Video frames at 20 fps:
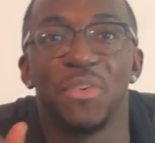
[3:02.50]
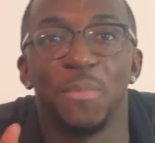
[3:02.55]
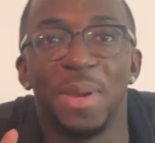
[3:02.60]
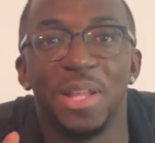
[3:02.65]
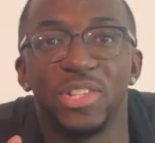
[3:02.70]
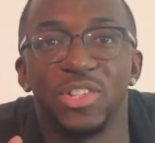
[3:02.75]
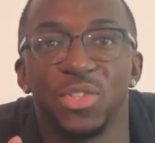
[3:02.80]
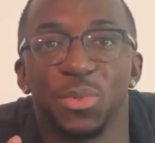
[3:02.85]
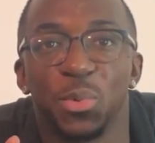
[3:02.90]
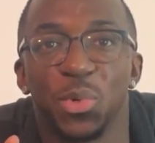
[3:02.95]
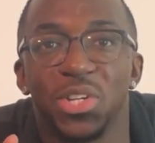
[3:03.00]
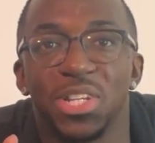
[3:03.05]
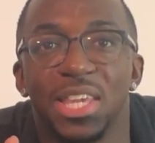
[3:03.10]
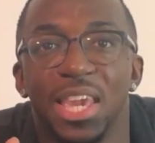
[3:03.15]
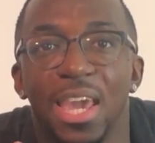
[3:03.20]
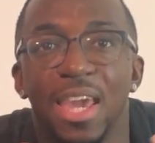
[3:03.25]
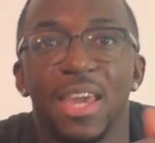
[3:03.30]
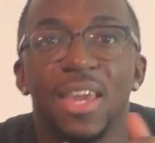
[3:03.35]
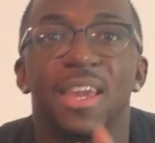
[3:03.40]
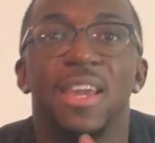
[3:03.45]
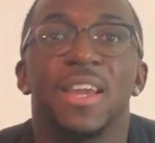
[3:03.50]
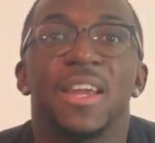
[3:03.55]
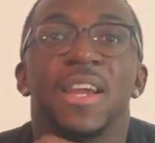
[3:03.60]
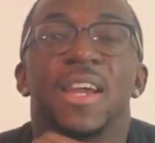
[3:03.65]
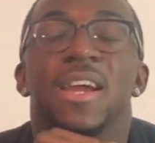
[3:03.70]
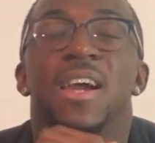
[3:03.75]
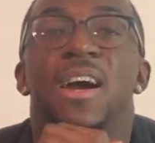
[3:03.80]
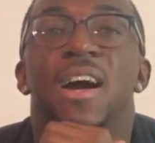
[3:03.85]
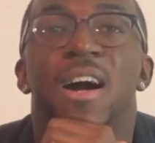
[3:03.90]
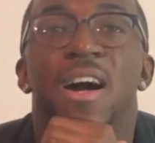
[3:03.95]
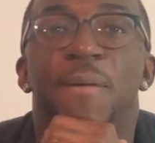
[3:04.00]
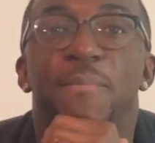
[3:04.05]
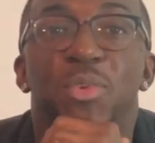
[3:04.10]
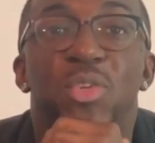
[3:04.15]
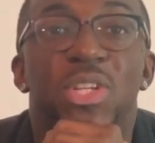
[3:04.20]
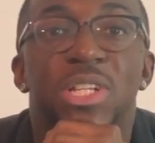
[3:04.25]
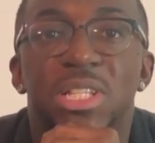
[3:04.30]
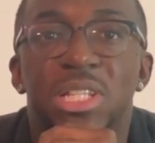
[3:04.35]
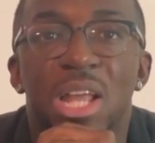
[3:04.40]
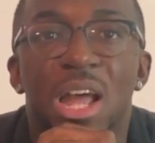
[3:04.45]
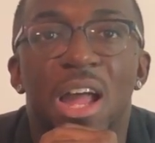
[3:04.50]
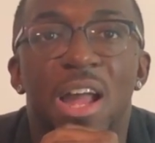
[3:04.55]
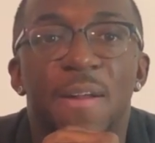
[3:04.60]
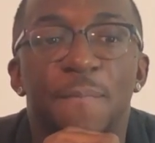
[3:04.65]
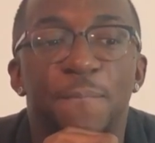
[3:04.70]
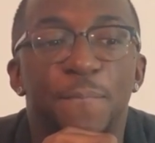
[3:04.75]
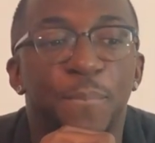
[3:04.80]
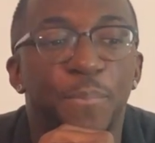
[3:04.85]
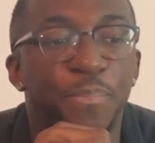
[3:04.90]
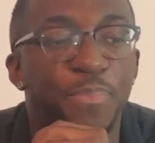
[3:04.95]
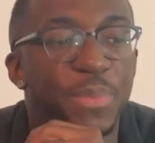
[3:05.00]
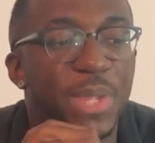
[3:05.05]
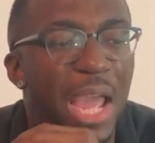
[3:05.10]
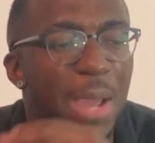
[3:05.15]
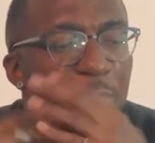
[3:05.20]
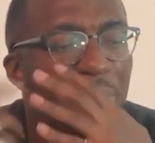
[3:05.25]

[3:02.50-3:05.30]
mentioned the word gay. So this time,